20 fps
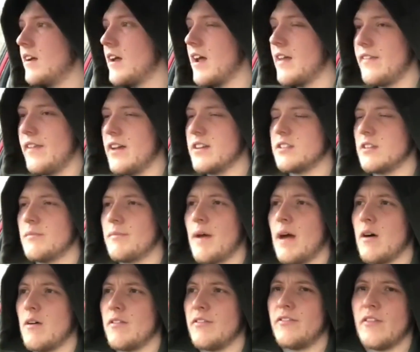And that's
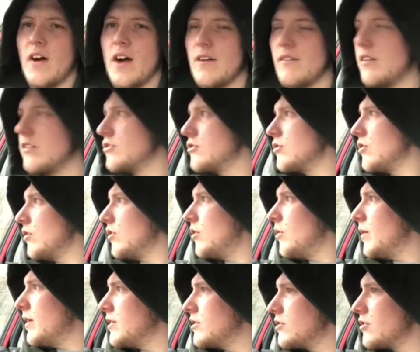about a five hundred odd
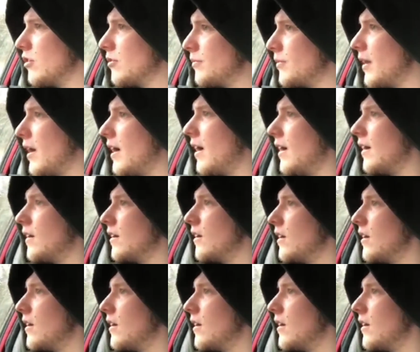quid job, that.